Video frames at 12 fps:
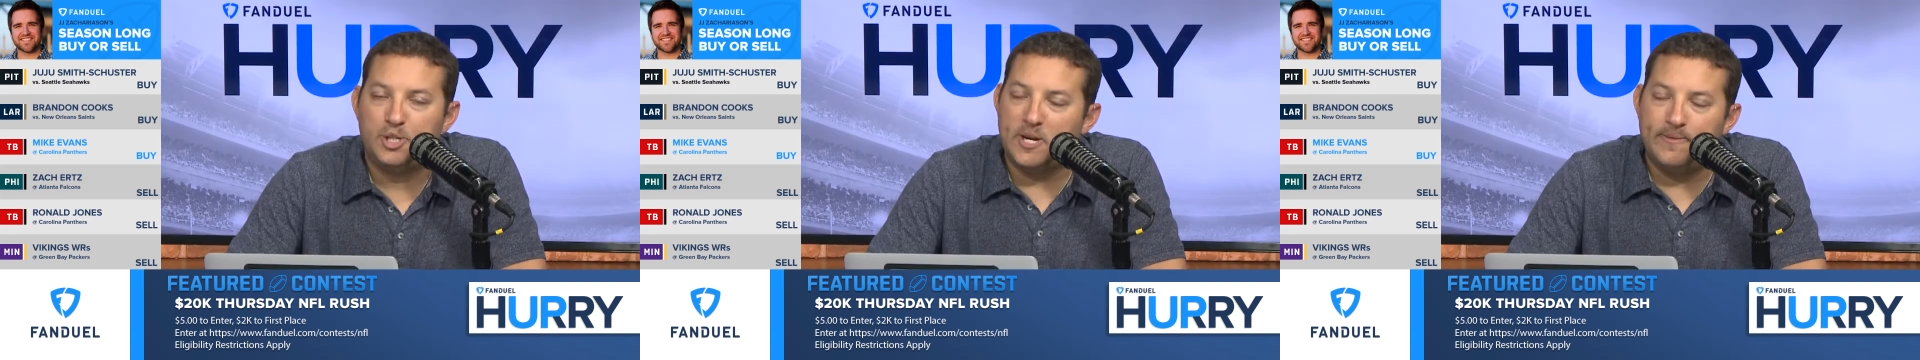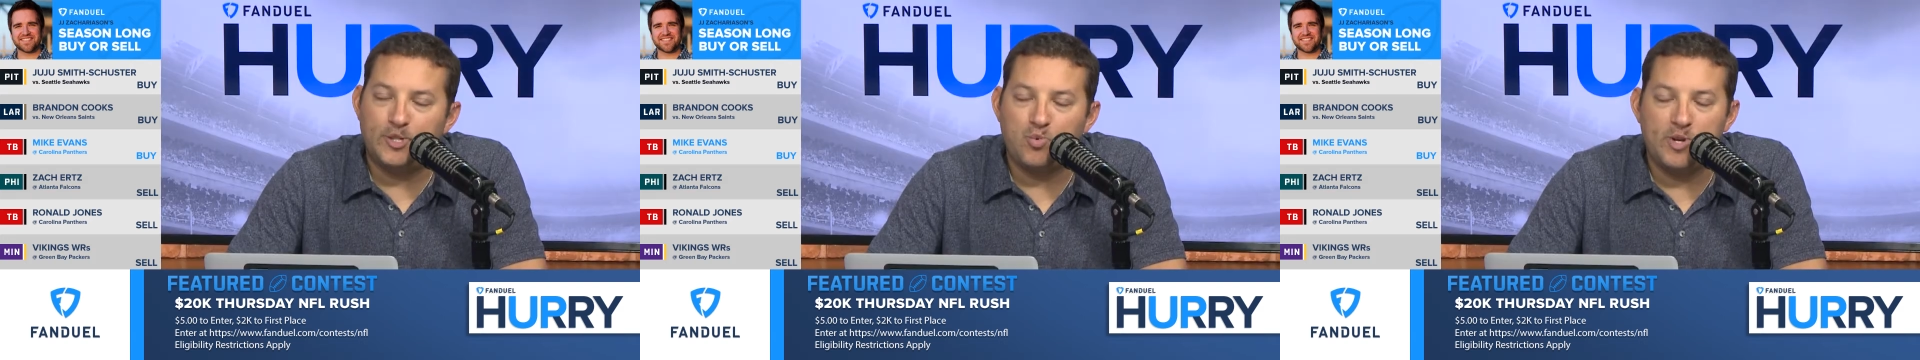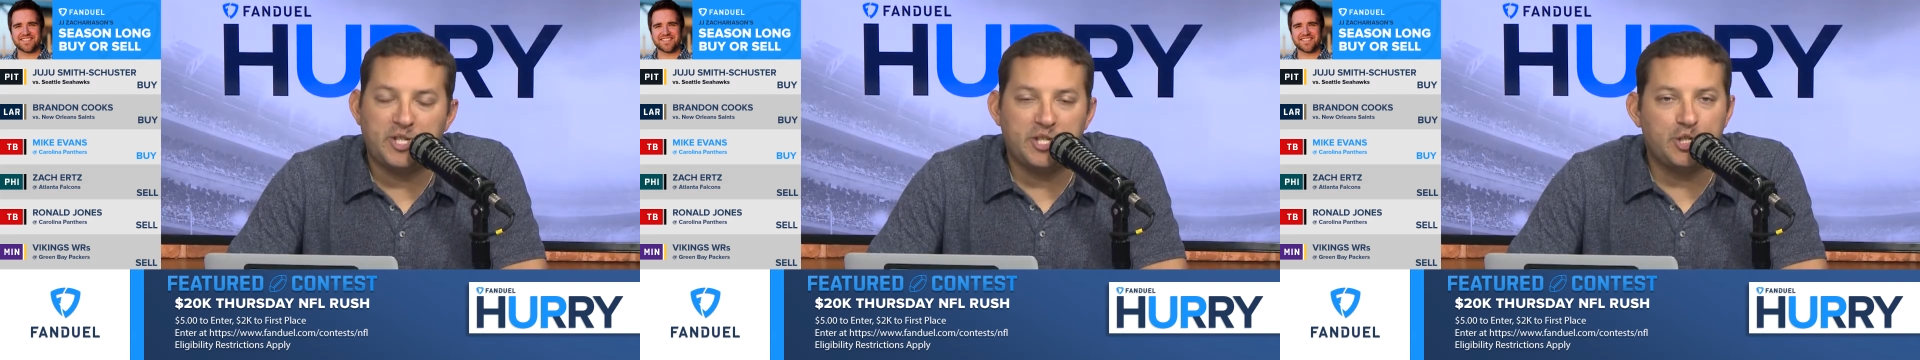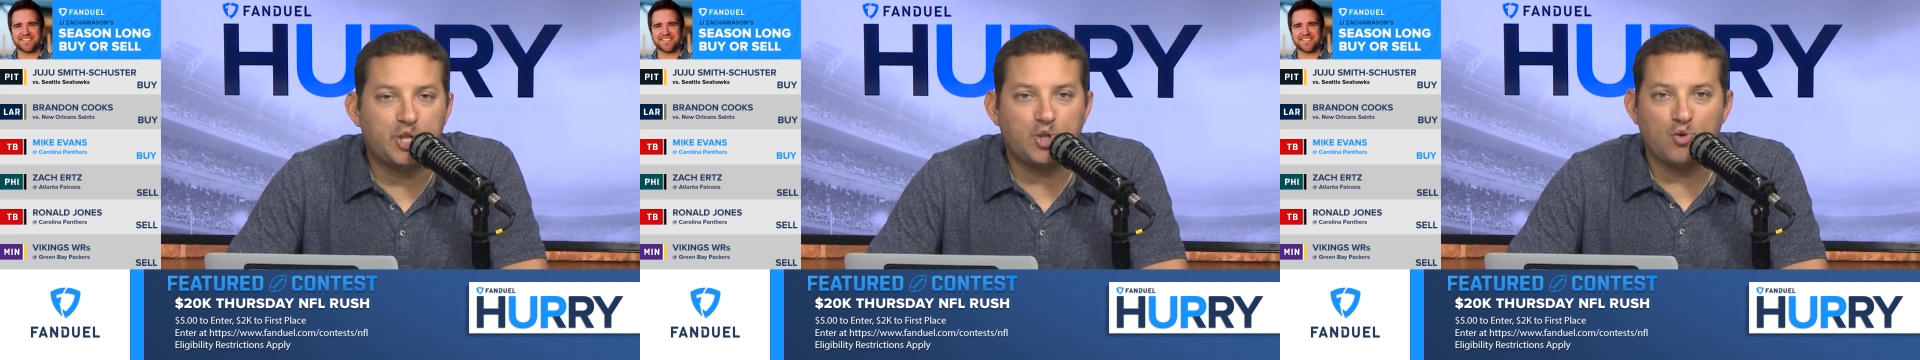Jameis
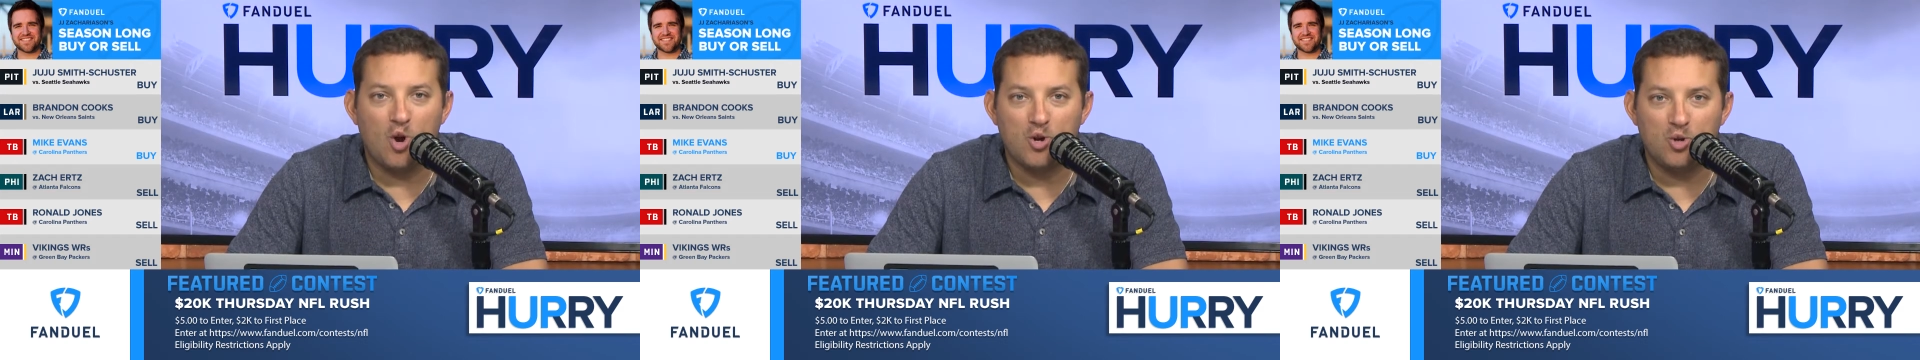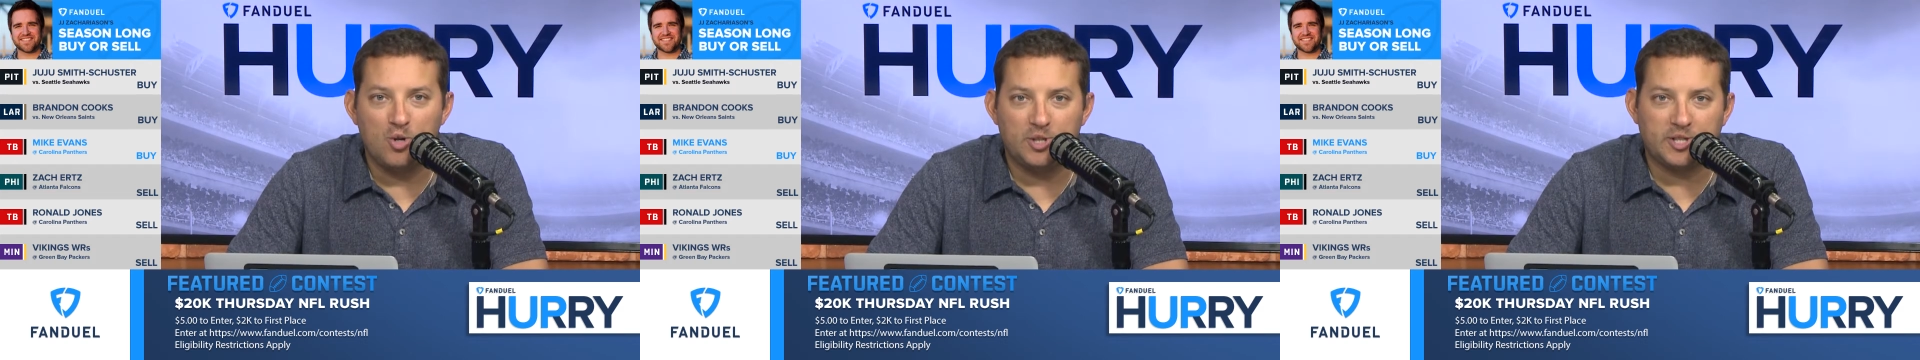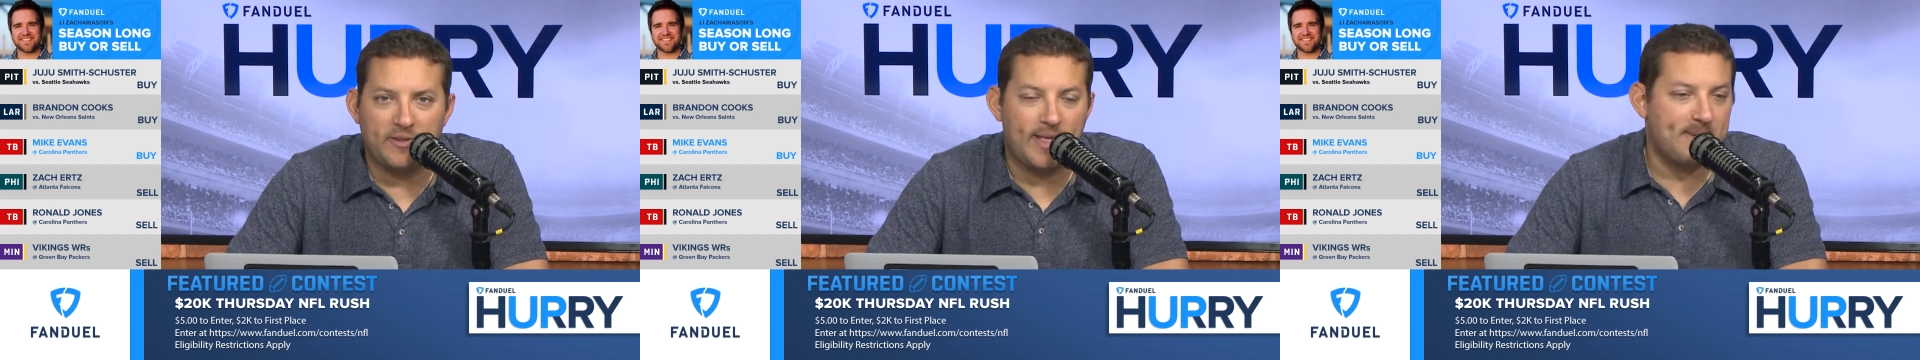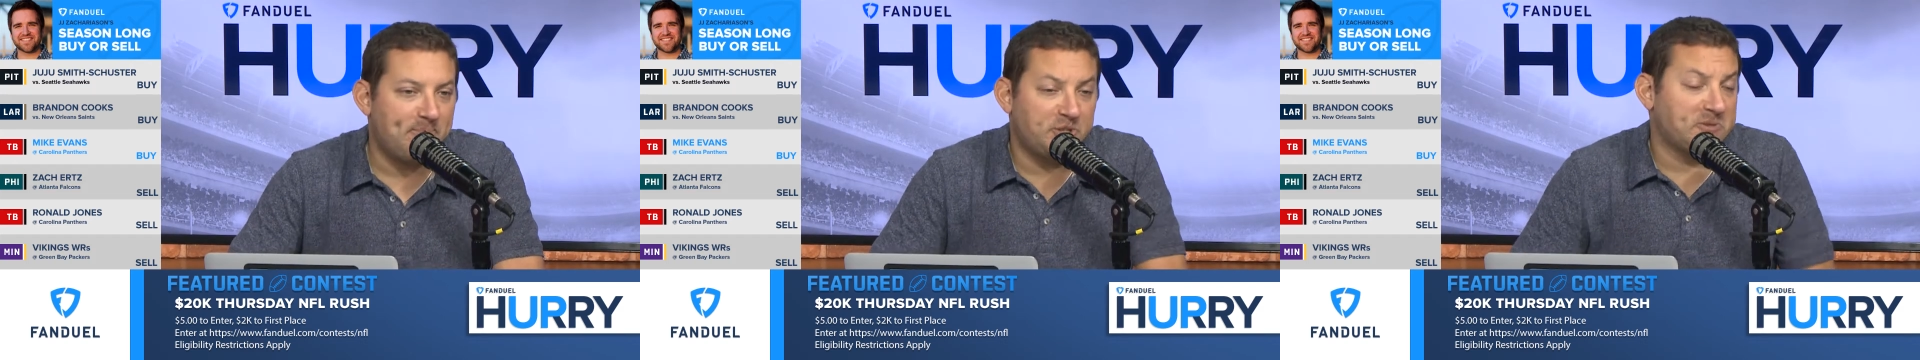Winston struggles and
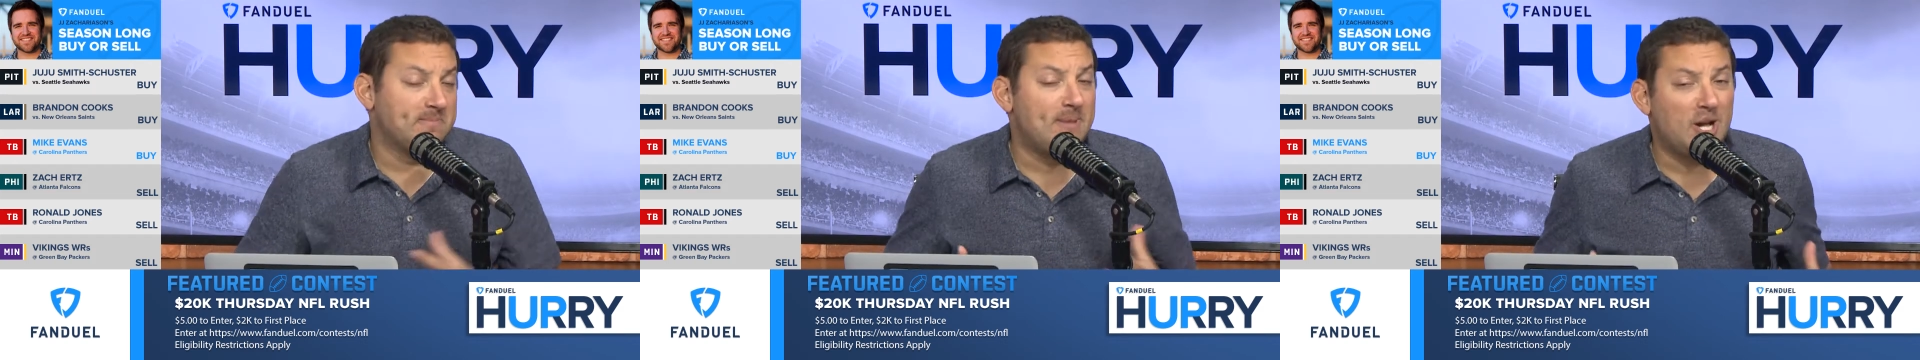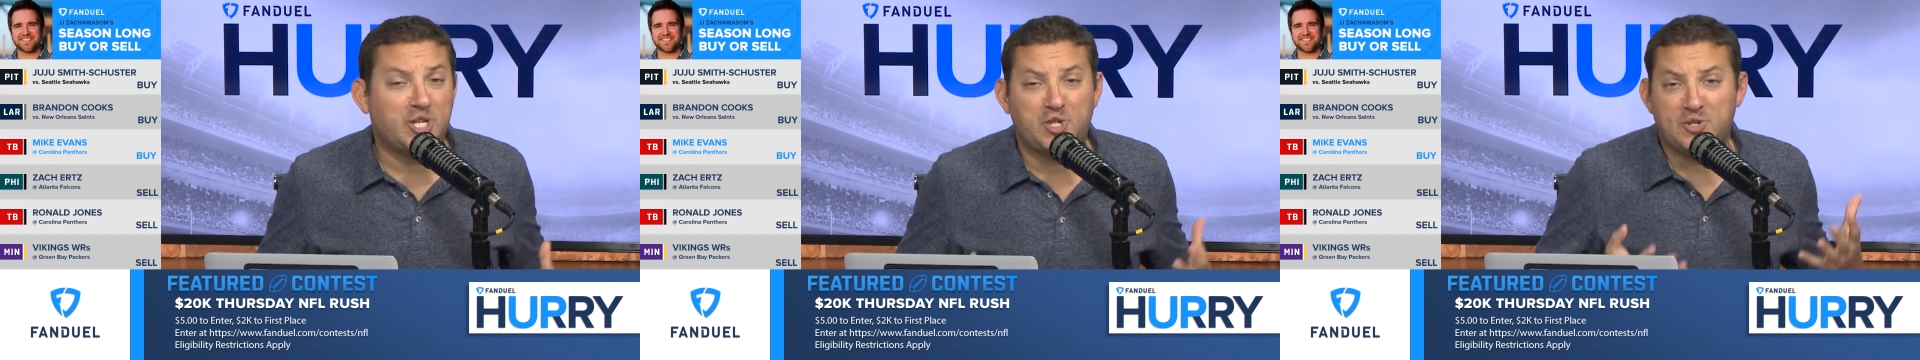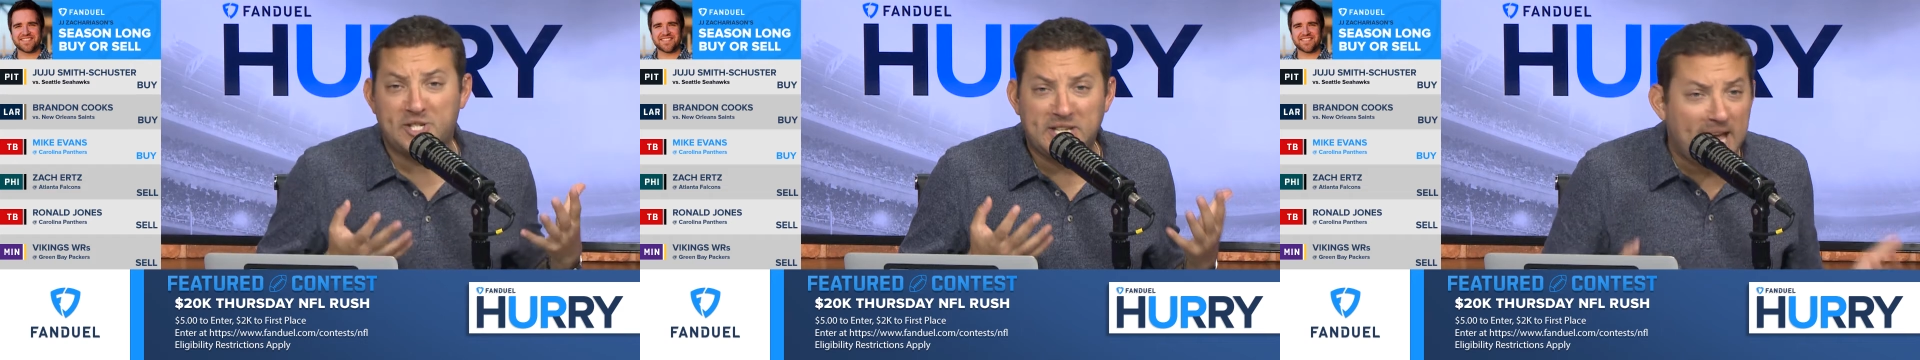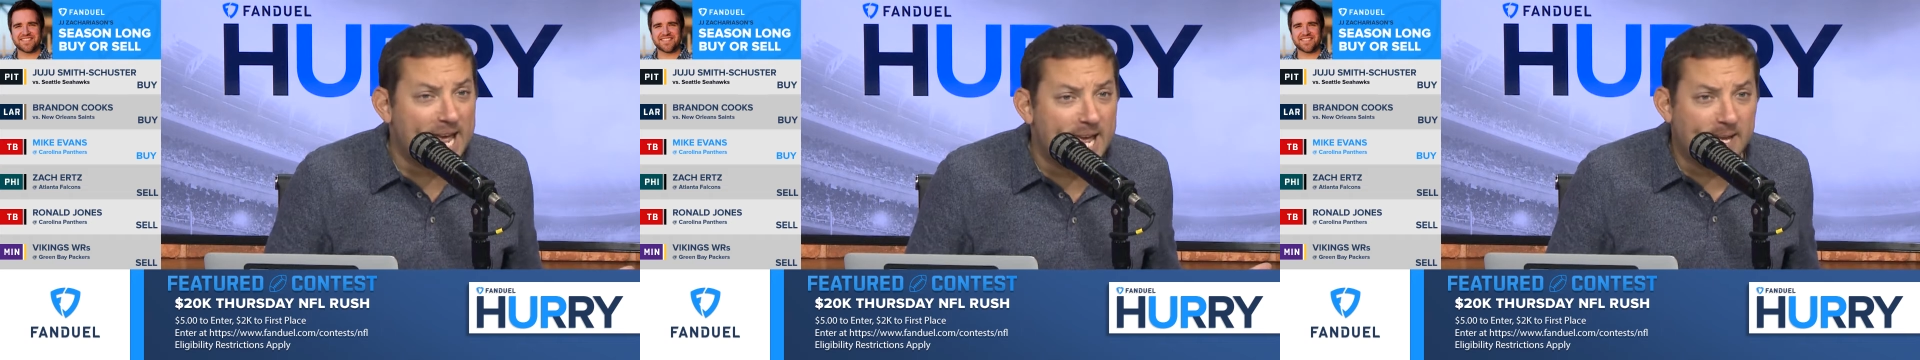then puts up monstrous
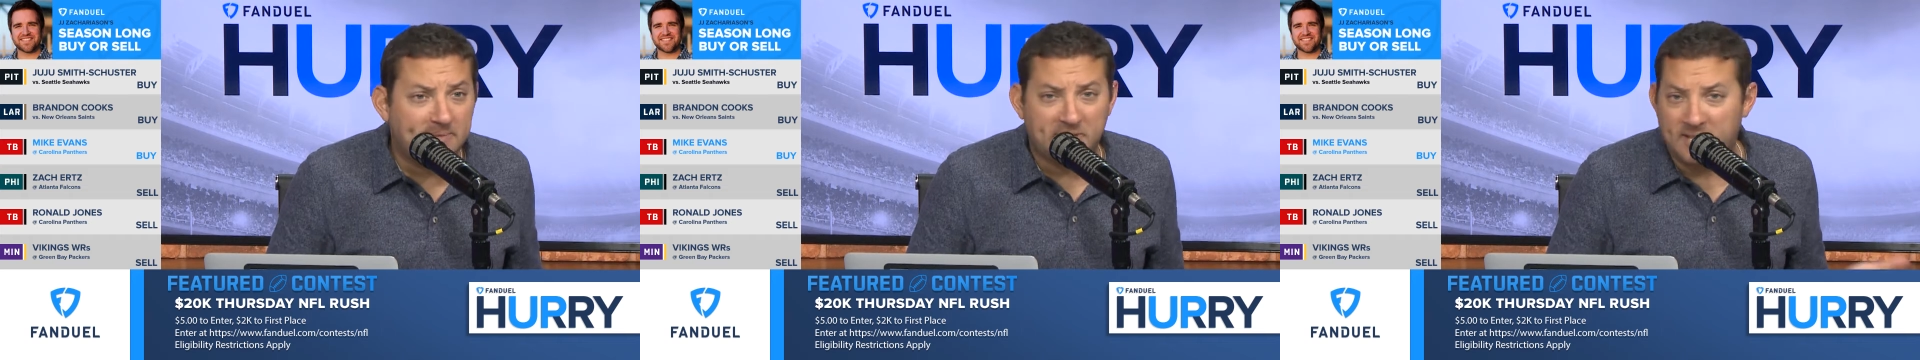games,